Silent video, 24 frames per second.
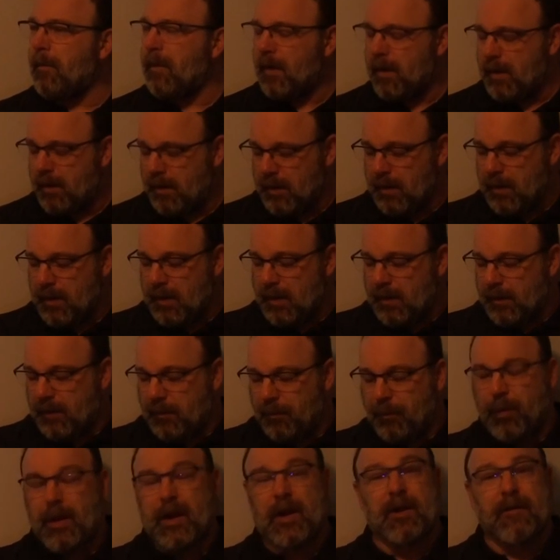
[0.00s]
the
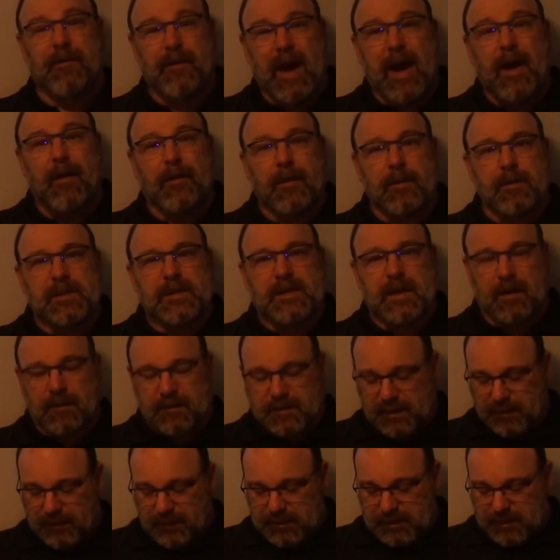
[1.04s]
British found
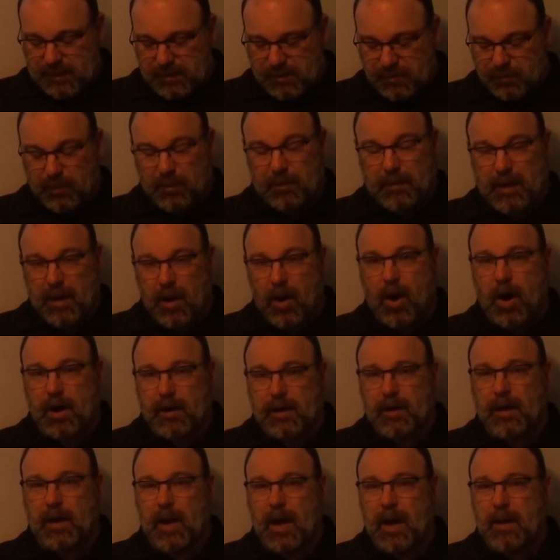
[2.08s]
themselves in this extremely
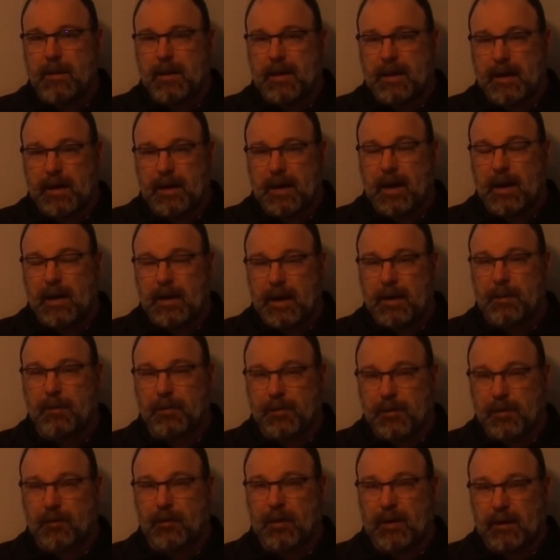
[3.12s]
hot climate and unable
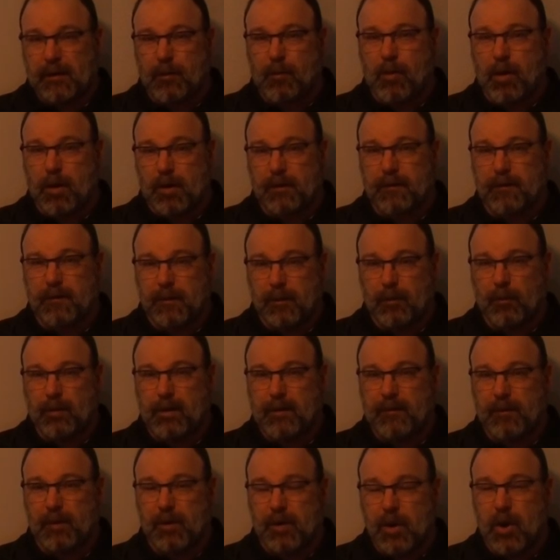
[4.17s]
to drink the water from the
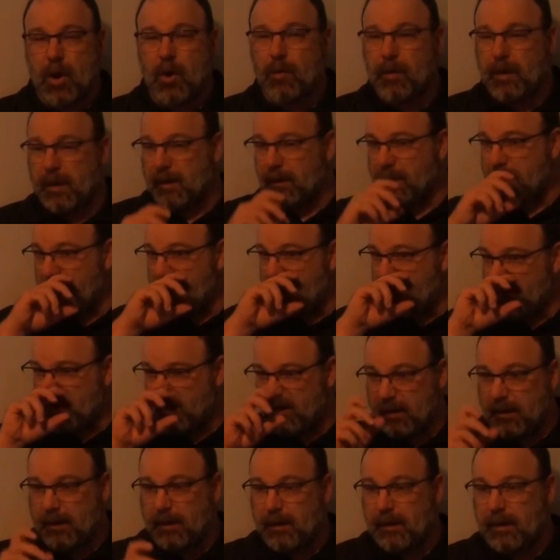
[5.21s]
river, knowing that
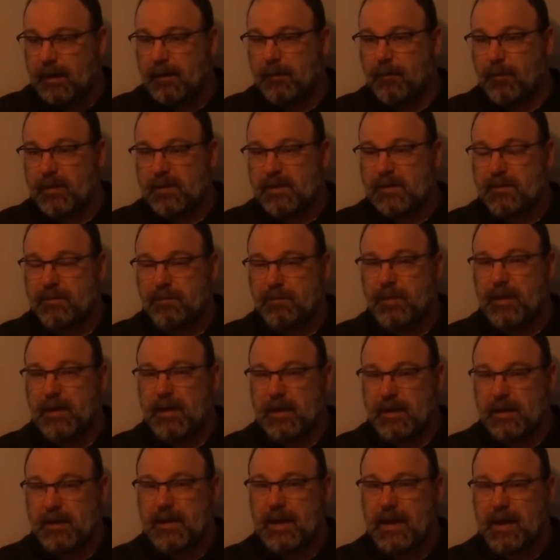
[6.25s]
it was being
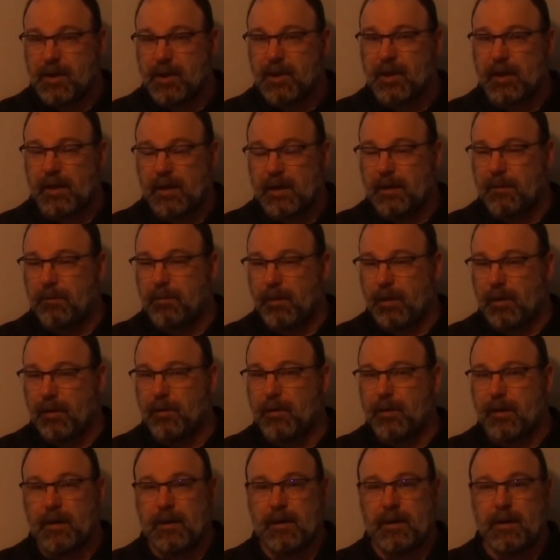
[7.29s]
intentionally
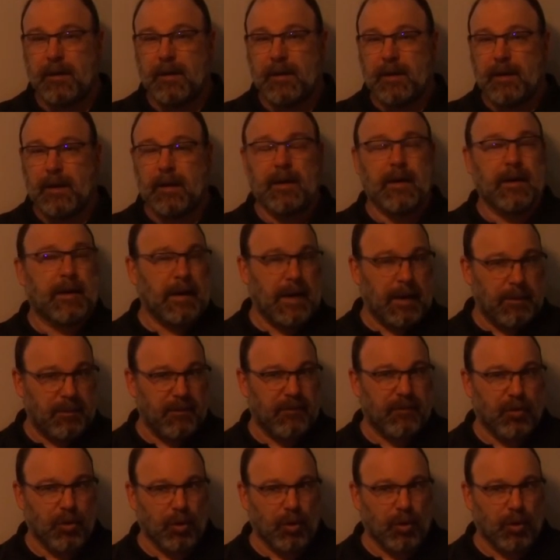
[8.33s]
polluted in a type of